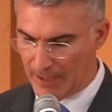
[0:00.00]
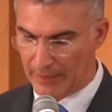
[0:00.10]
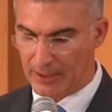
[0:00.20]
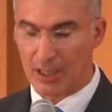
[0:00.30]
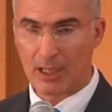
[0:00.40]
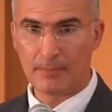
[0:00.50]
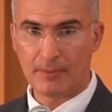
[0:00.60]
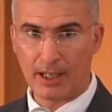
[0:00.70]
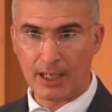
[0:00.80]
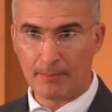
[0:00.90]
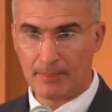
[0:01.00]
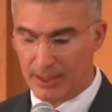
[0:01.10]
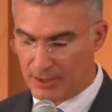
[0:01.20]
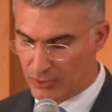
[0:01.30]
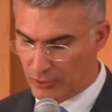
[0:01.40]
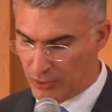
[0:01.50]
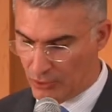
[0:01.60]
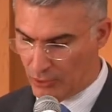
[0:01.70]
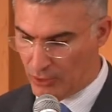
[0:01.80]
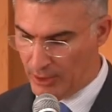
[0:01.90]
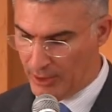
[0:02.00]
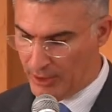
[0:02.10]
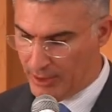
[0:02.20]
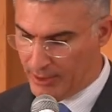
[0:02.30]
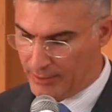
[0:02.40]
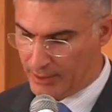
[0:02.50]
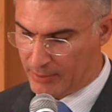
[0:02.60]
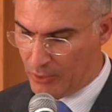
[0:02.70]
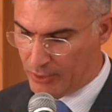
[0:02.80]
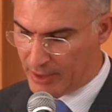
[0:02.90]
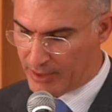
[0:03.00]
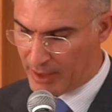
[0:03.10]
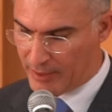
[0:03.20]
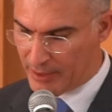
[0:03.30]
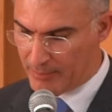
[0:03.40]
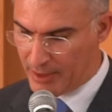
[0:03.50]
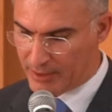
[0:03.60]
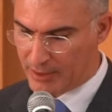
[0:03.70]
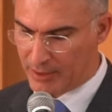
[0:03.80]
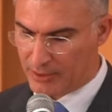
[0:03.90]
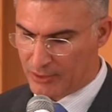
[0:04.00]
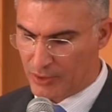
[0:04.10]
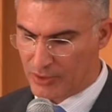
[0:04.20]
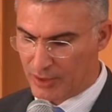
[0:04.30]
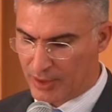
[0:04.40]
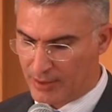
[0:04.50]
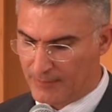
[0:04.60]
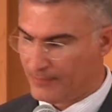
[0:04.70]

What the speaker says: and I am pleased to recall that Malta's current ambassador to Israel,